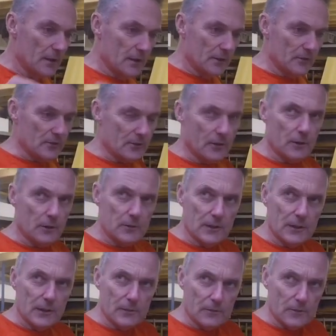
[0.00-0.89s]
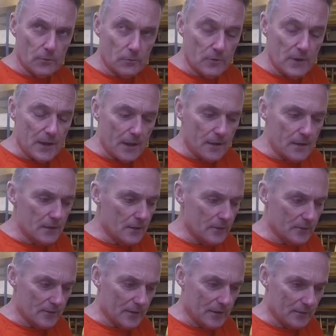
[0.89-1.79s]
starting at the rear
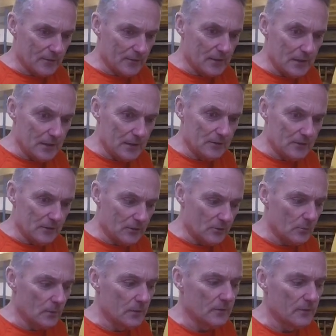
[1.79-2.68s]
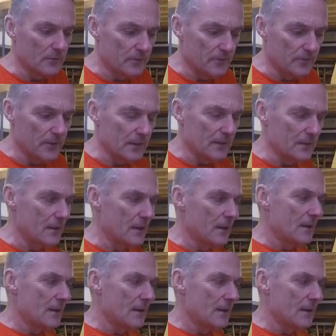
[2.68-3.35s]
because that's the easiest one to fit